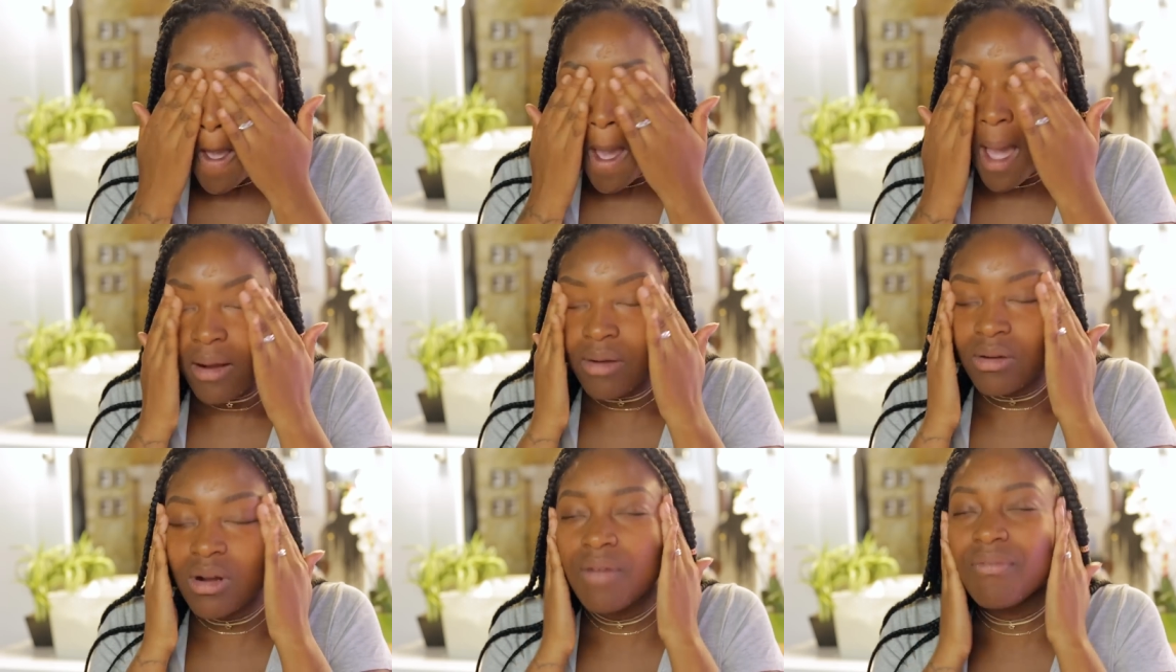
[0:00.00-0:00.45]

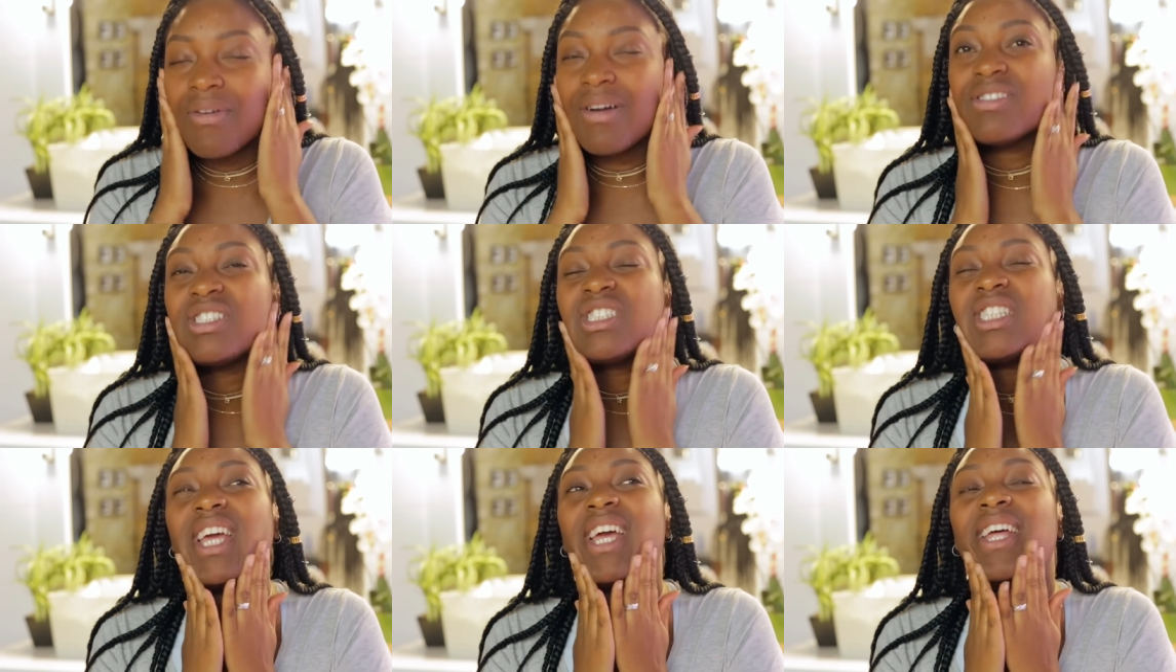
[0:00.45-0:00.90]
I don't know if
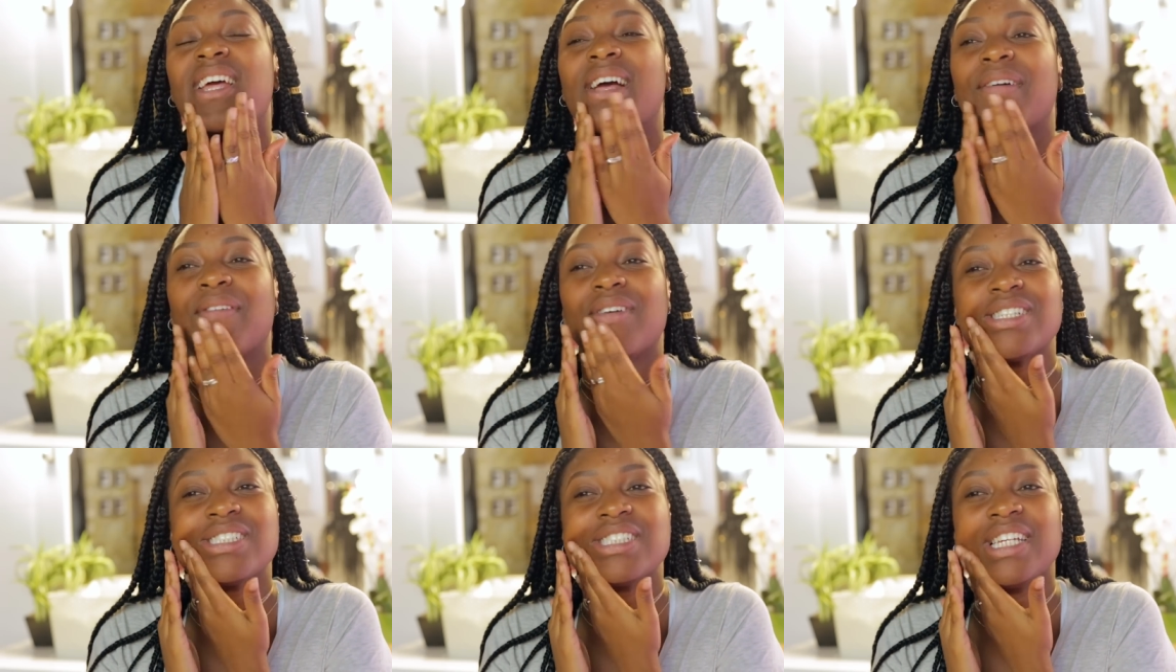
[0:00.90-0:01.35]
I've shared
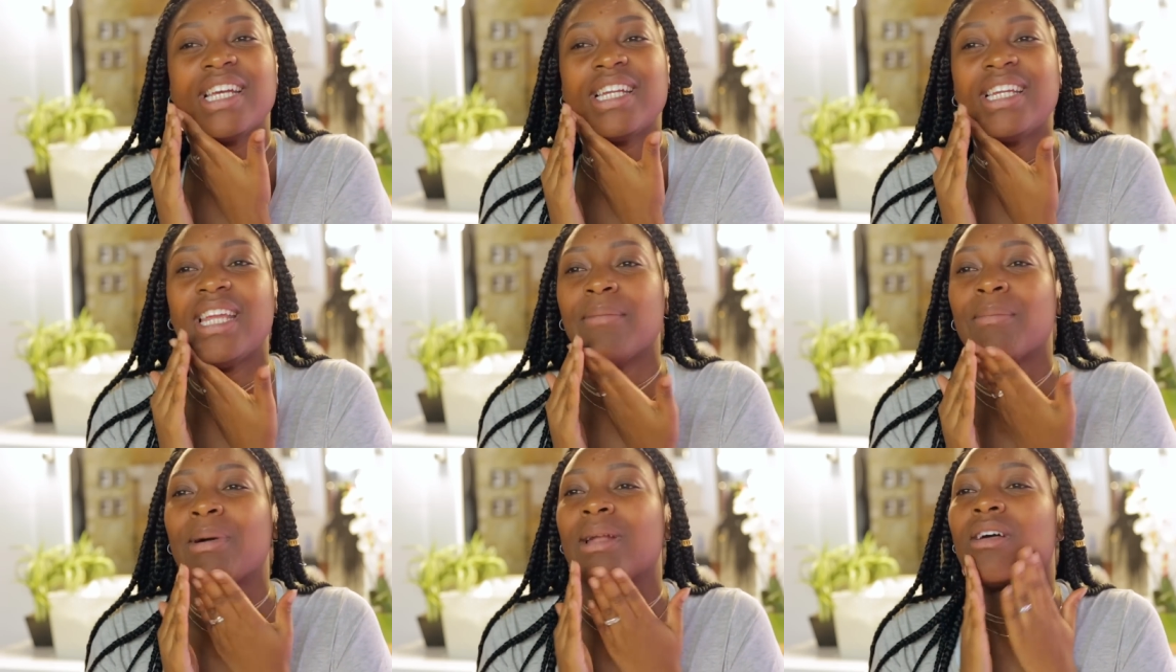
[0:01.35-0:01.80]
if I
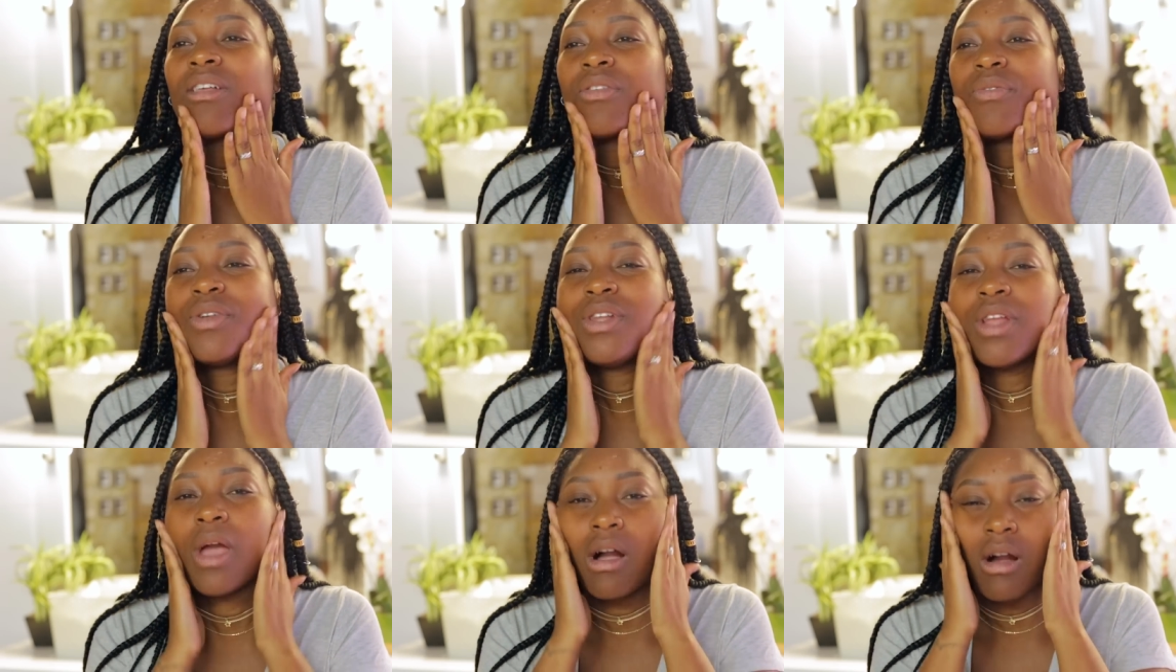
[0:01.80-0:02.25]
shared it in my
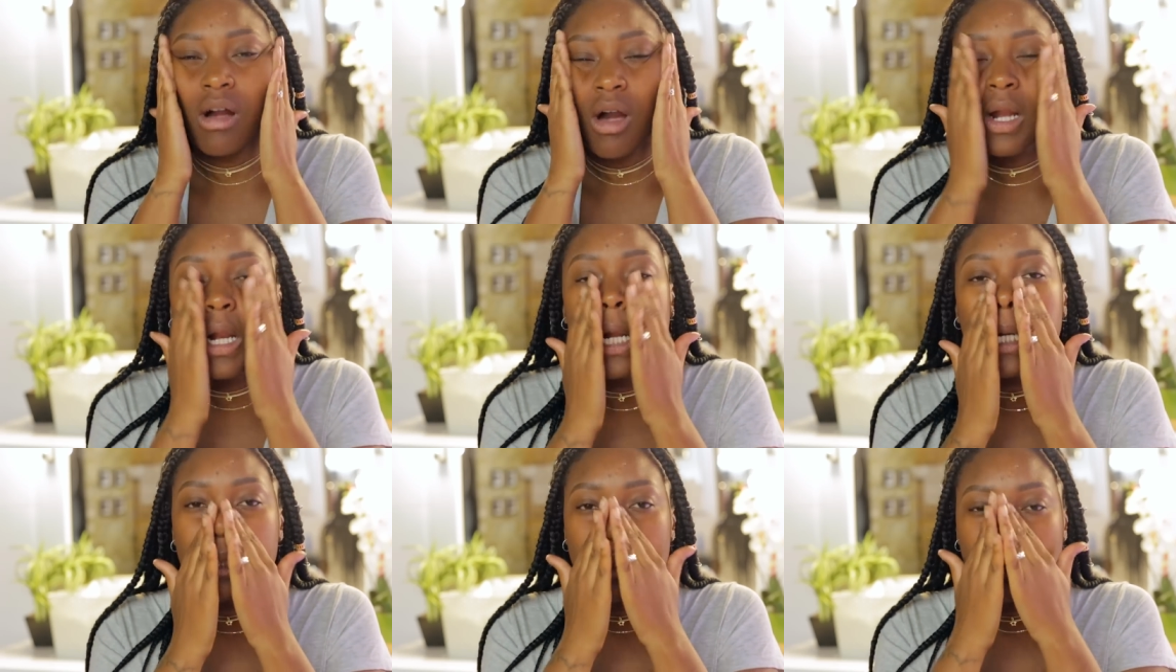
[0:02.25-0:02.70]
last video, I
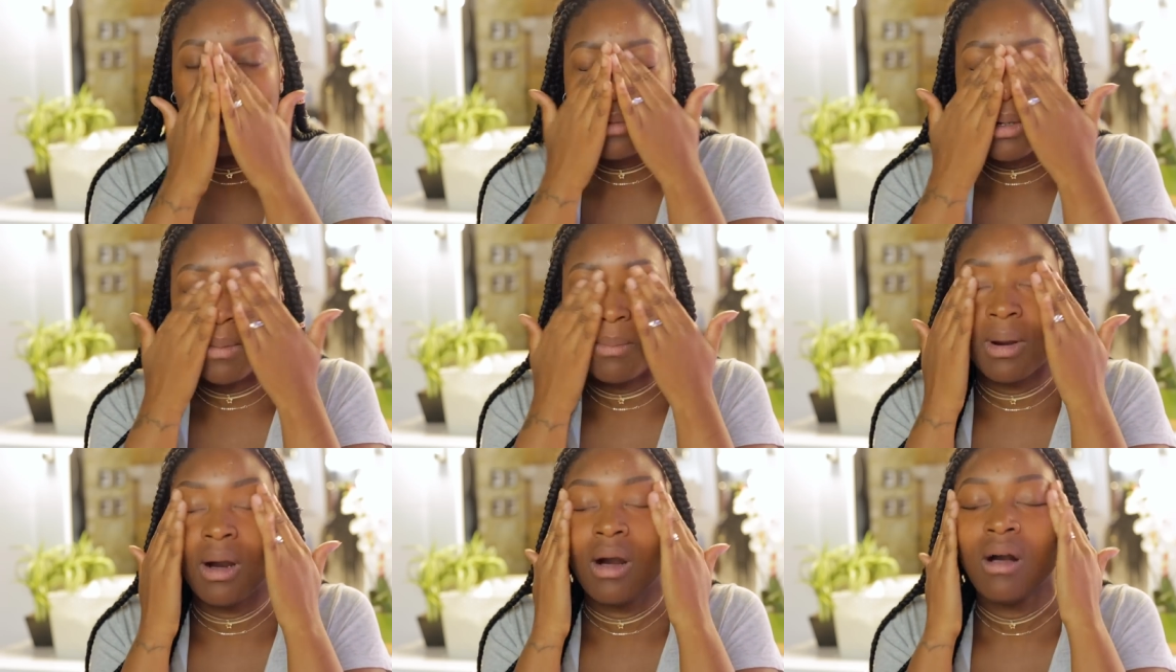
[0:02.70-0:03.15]
can't actually
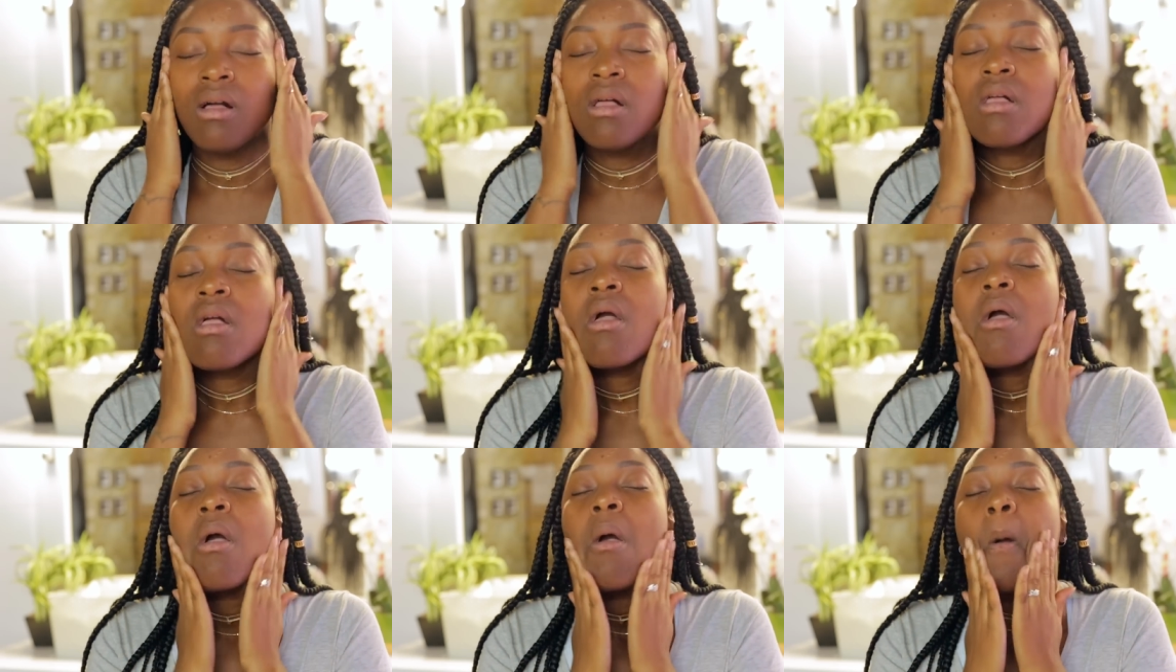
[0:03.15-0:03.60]
remember,
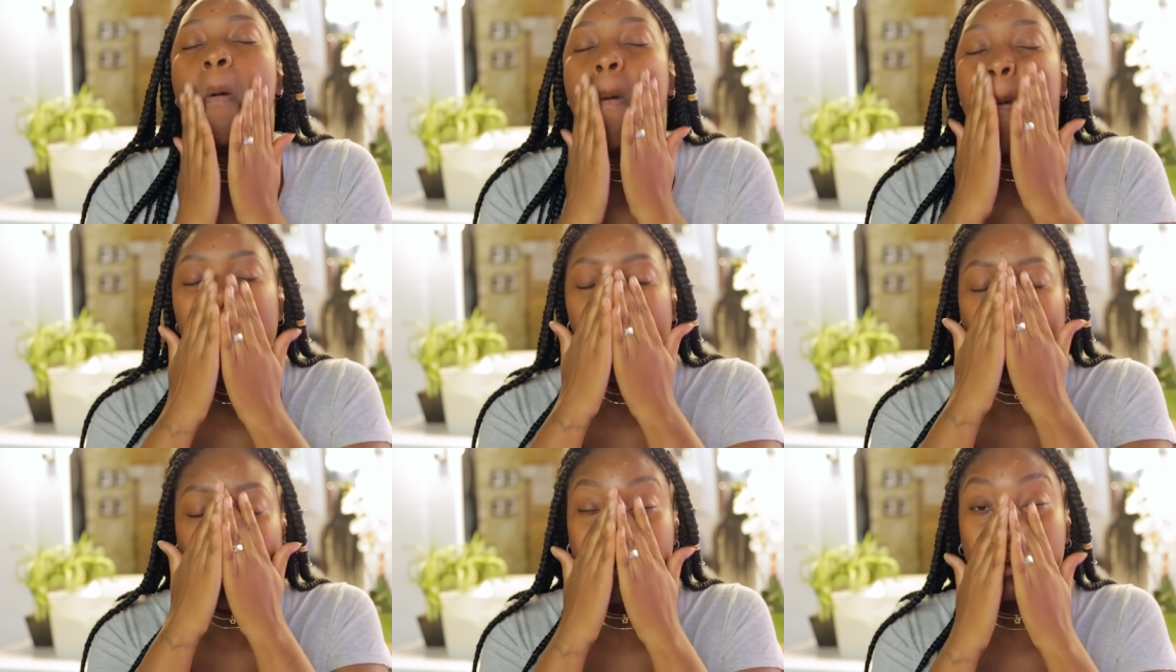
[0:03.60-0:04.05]

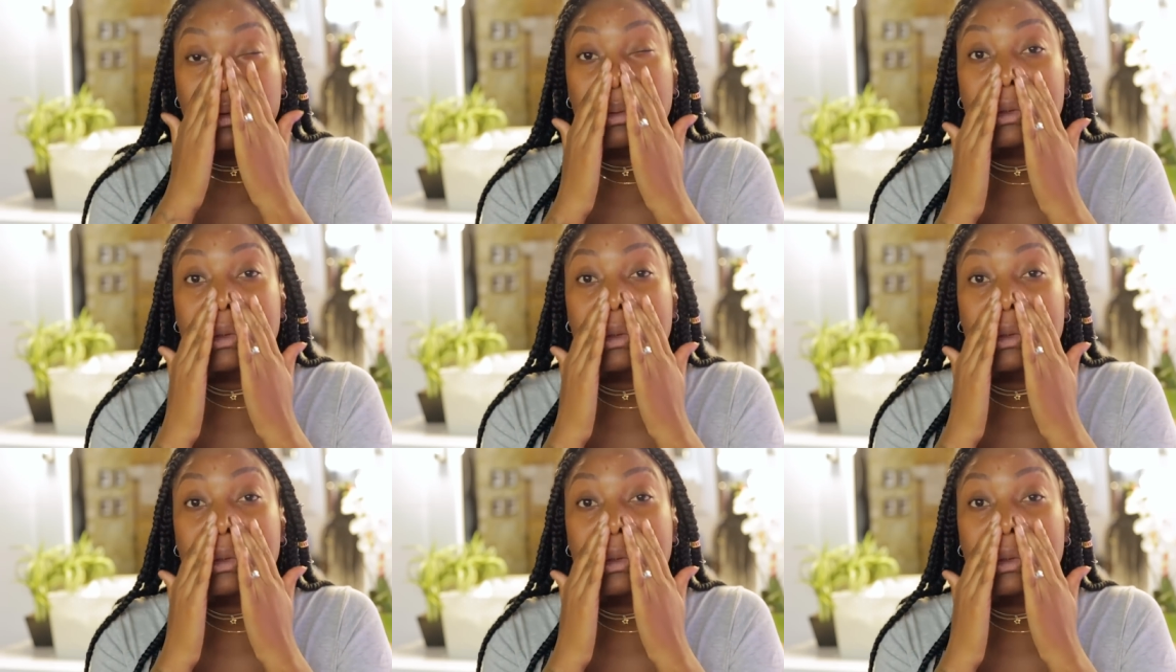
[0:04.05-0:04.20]
but